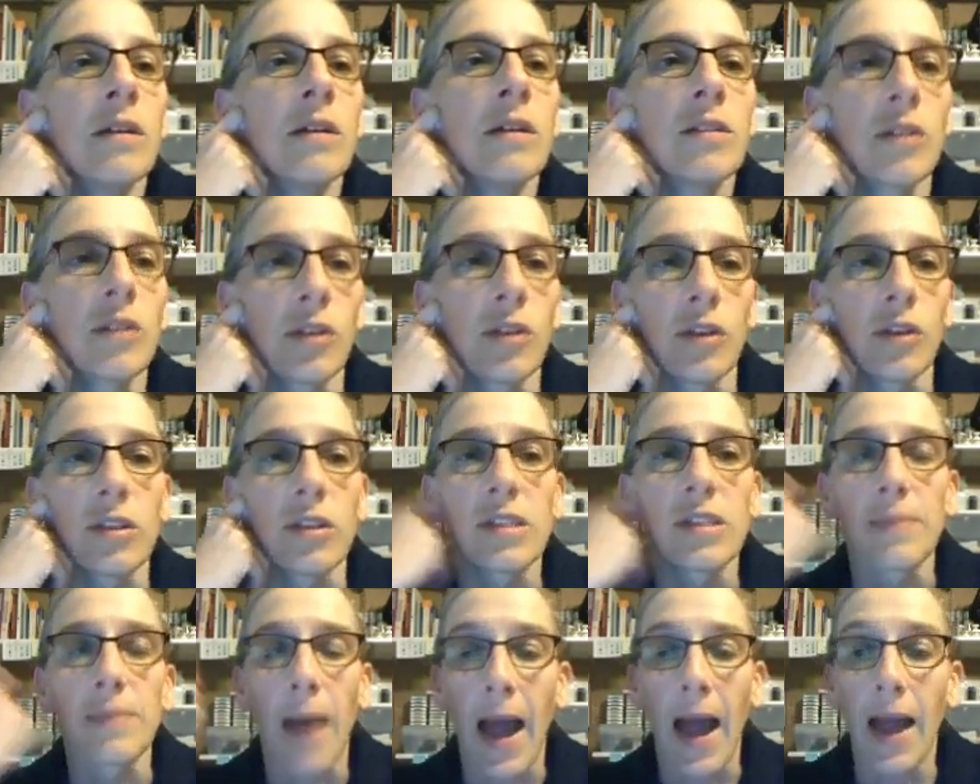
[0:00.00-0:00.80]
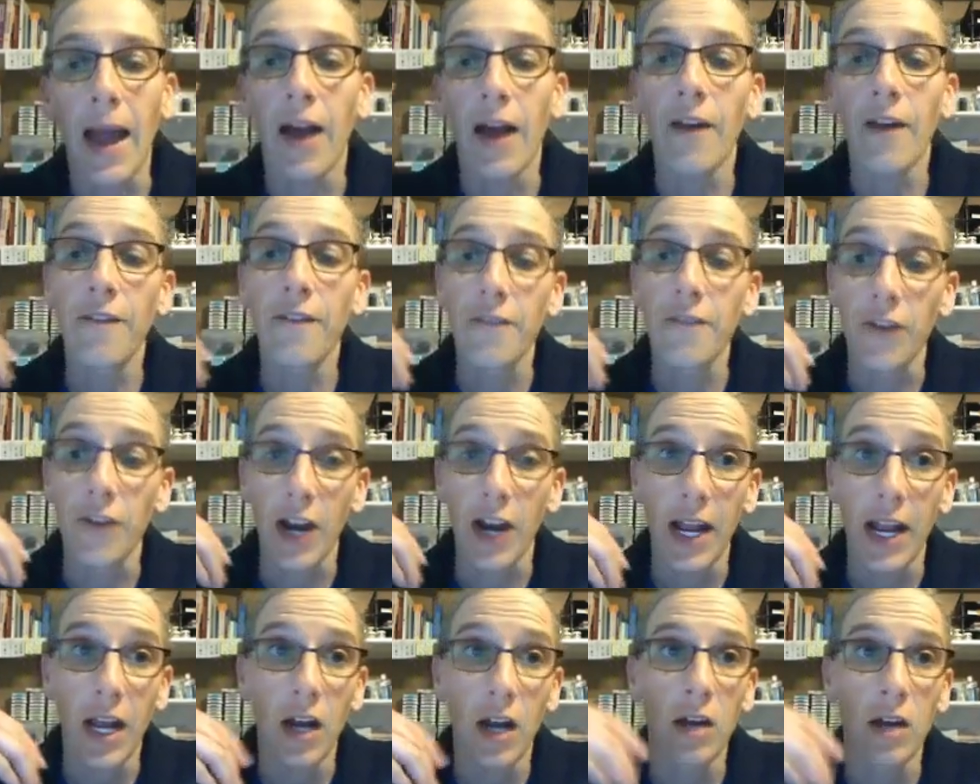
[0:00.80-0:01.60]
So you smile,
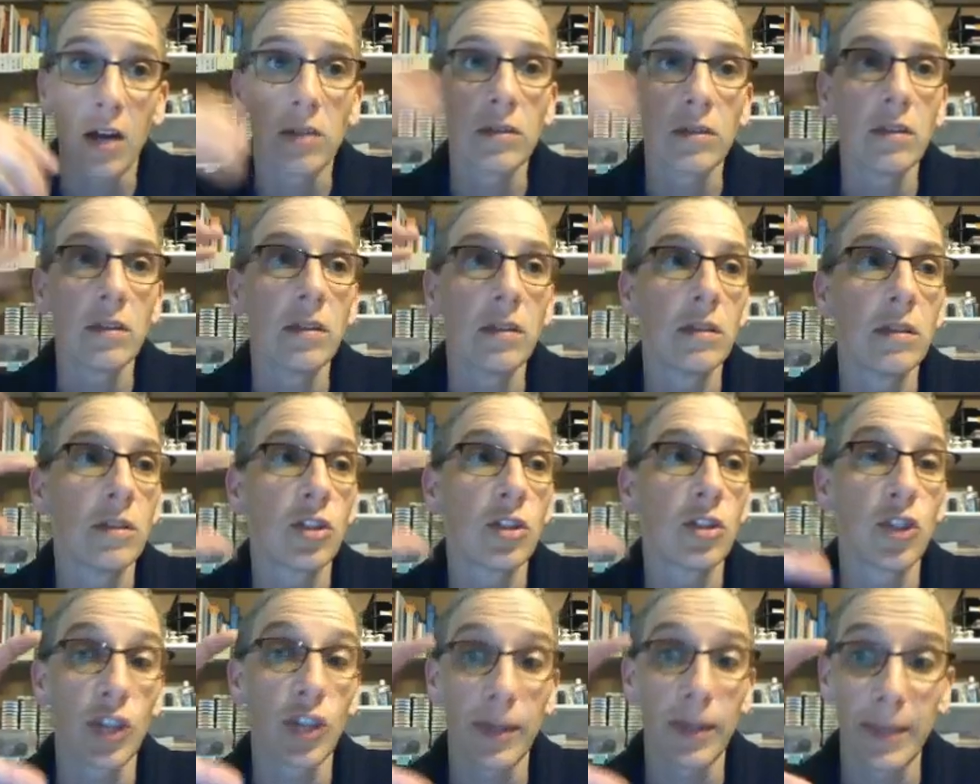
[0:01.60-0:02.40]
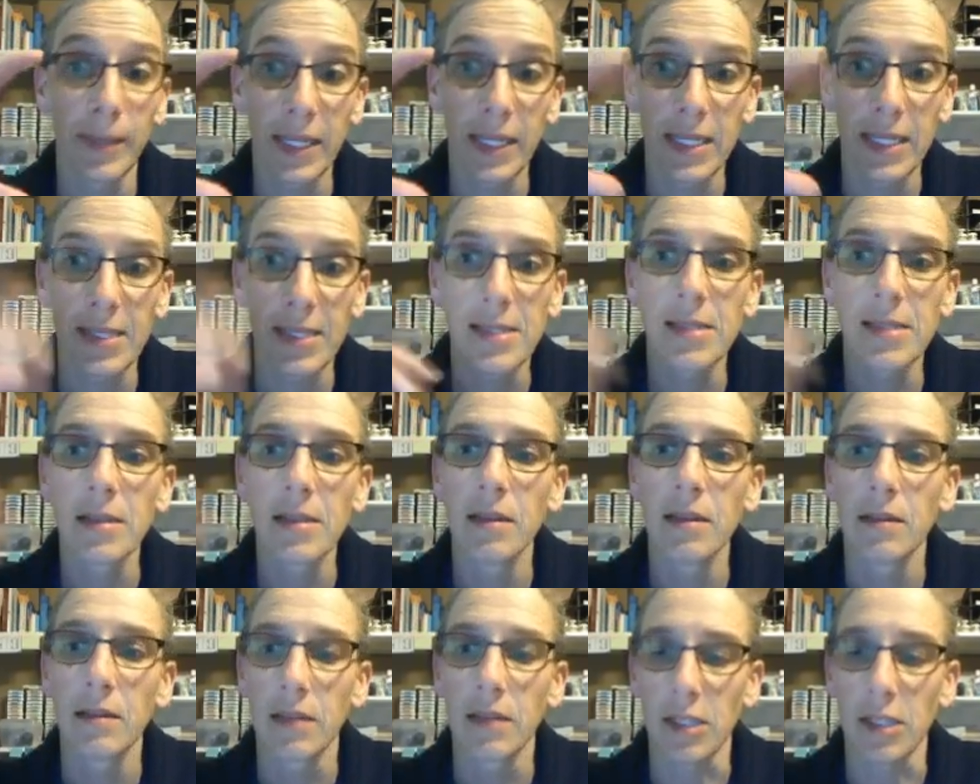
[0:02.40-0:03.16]
frown, grimace.